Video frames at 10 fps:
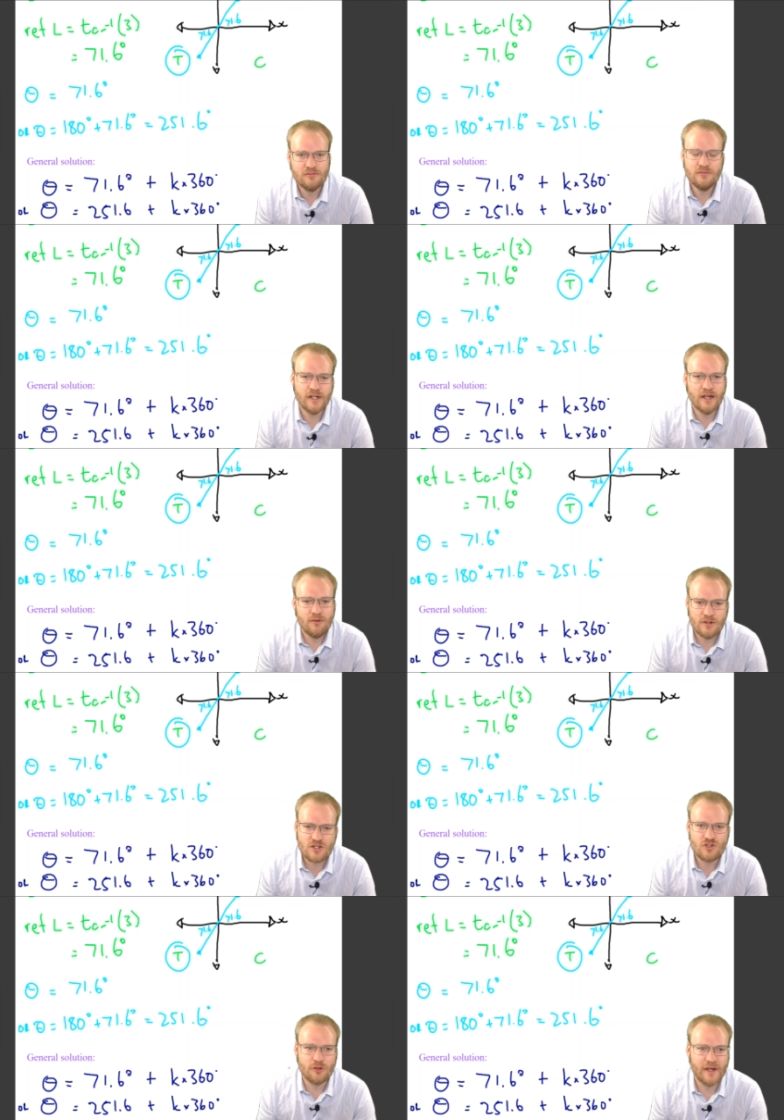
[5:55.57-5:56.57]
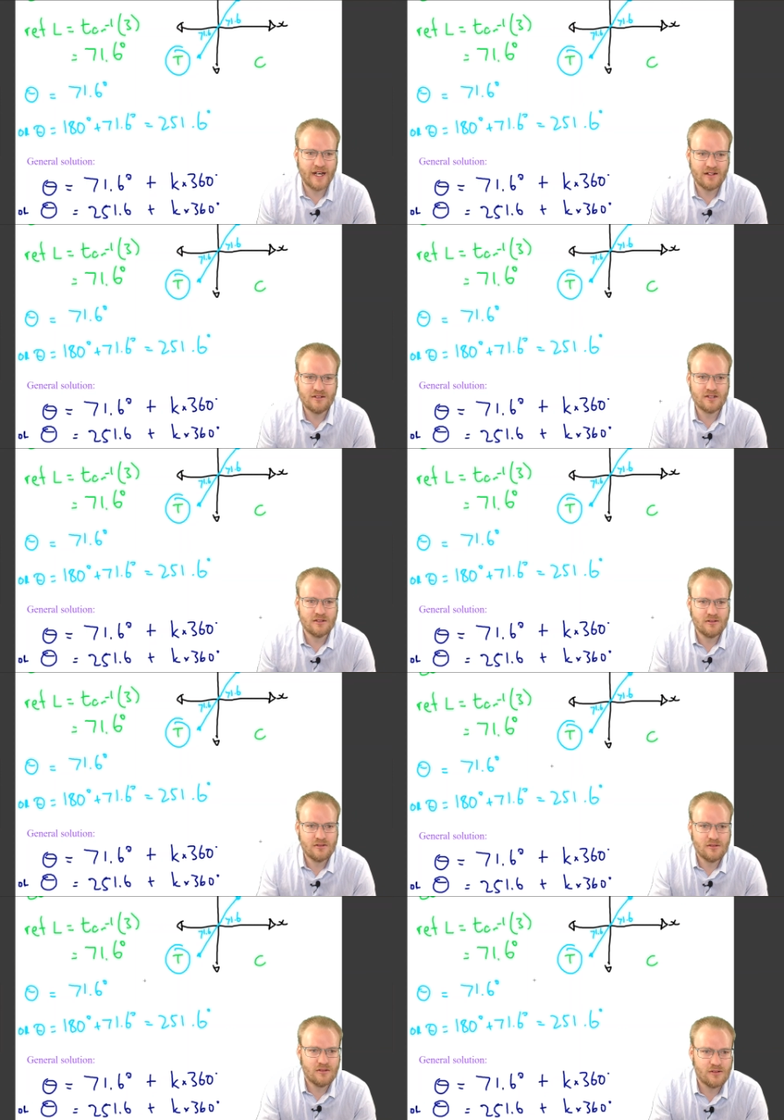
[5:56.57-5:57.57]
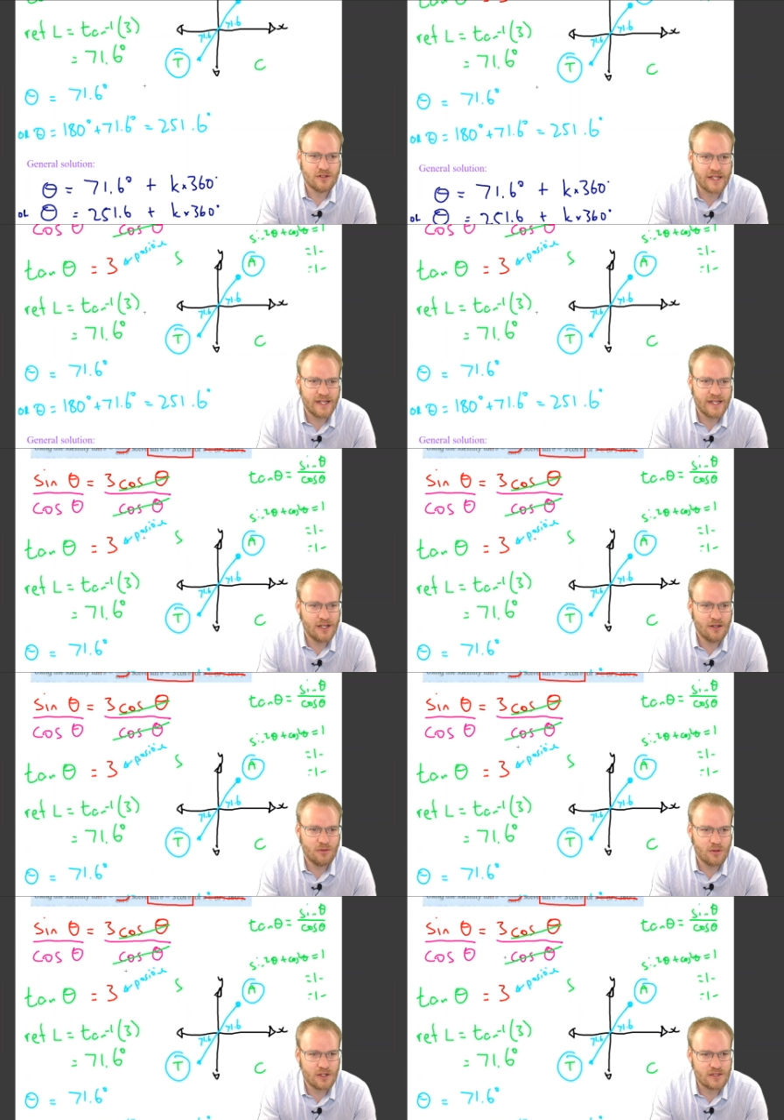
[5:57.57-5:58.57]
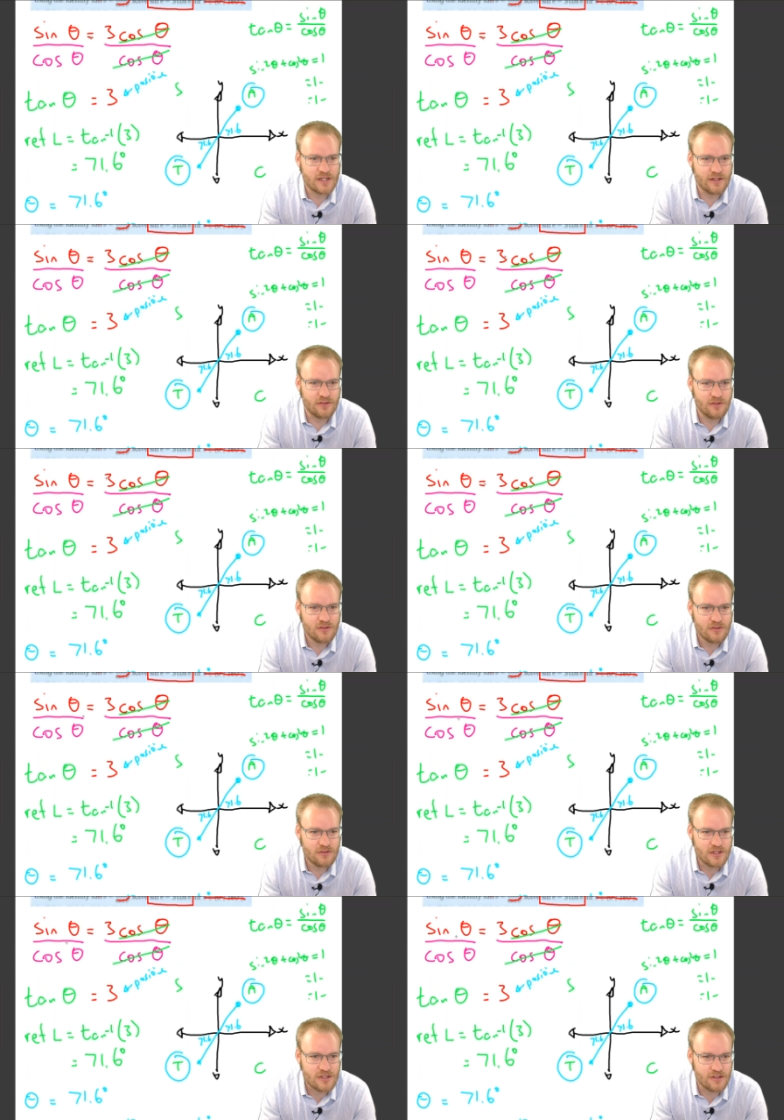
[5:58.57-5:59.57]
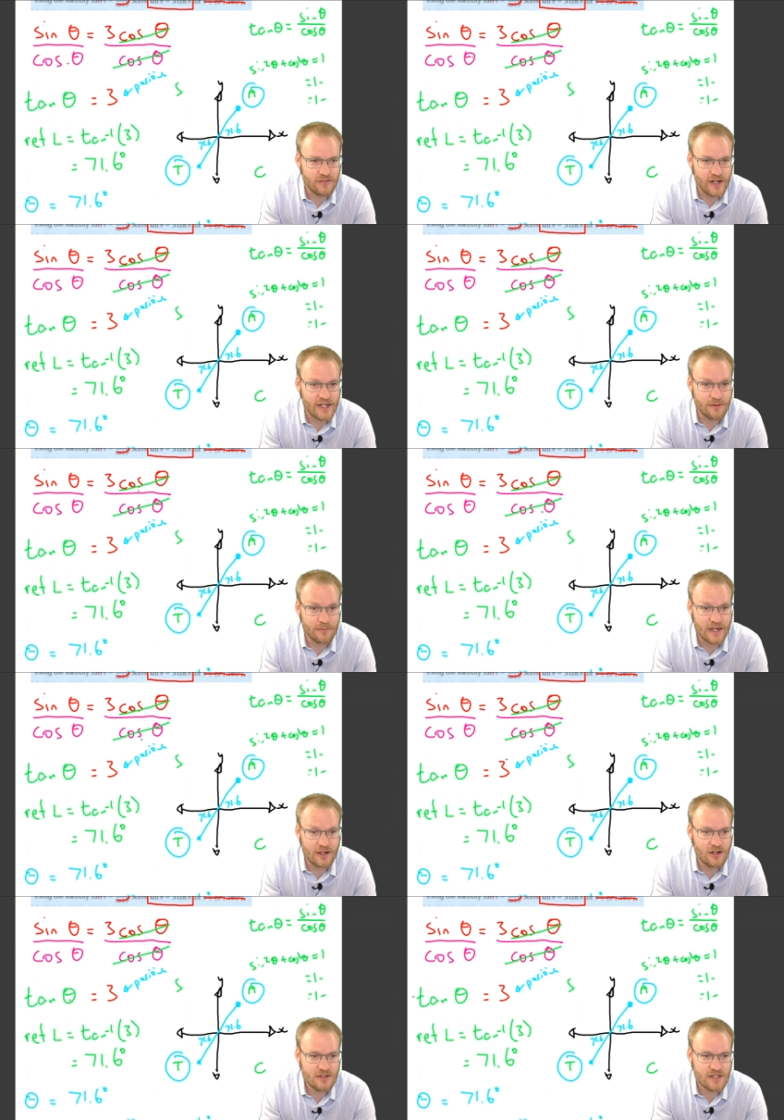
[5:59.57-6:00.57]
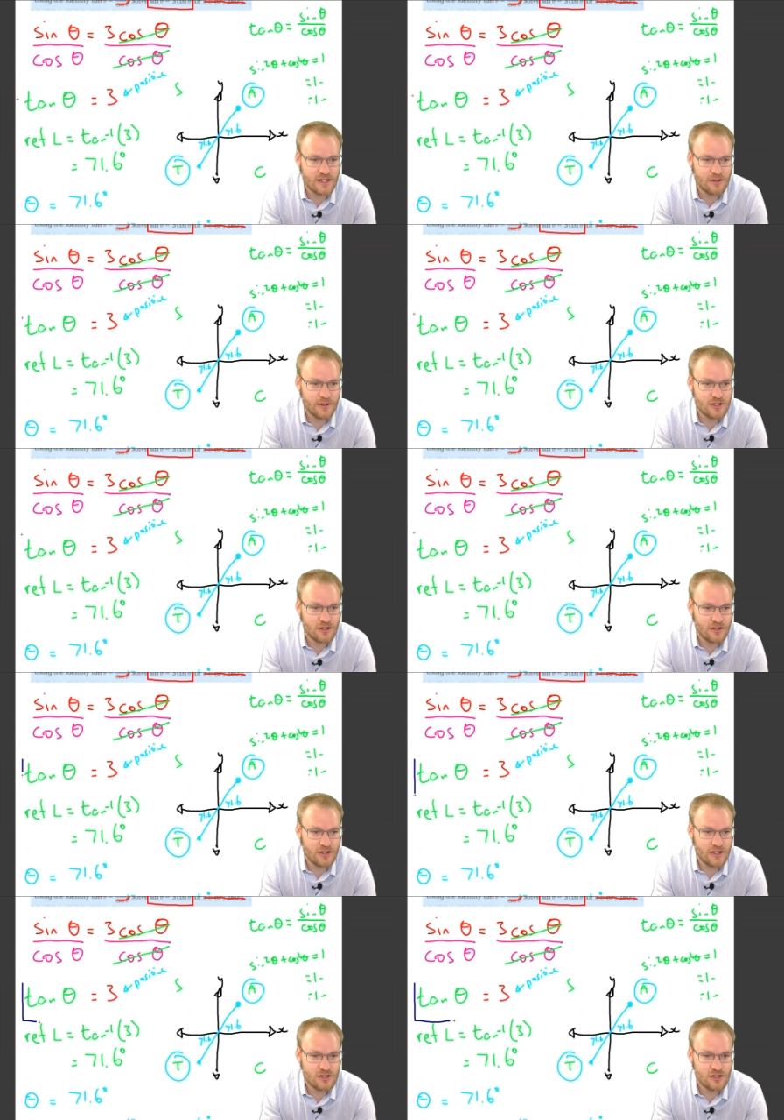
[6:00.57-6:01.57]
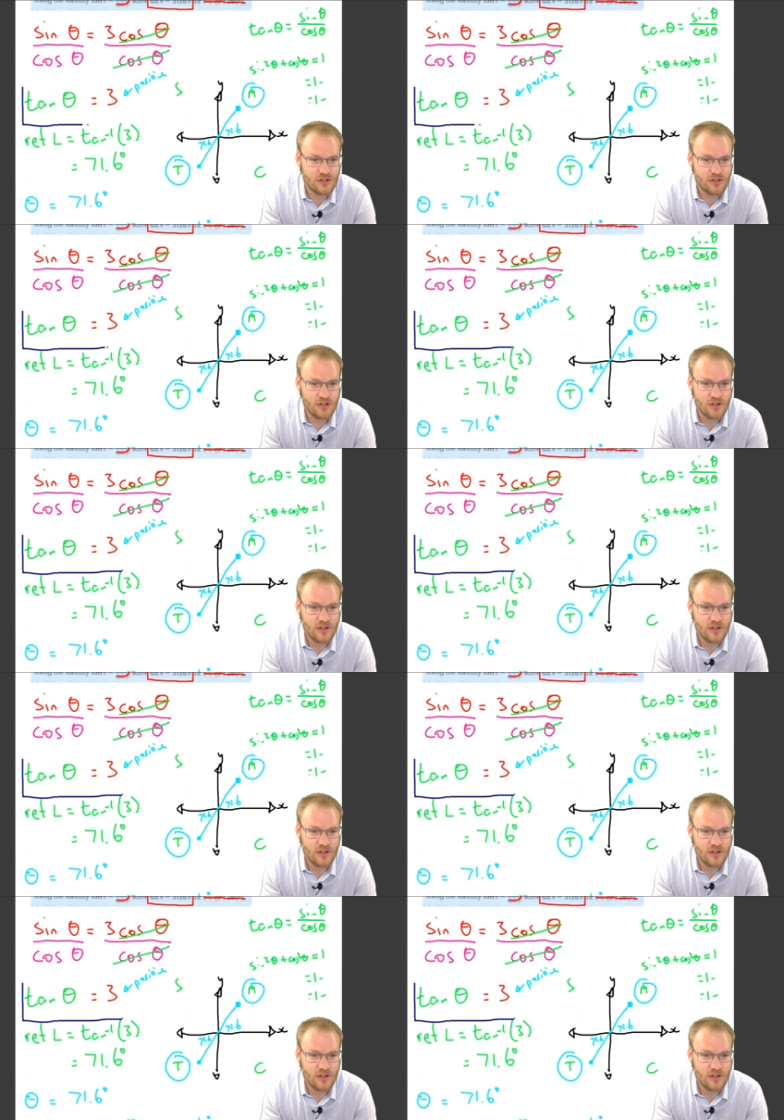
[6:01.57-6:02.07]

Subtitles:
Okay, wasn't too bad. The key was in this dividing by cos, and then we turned it into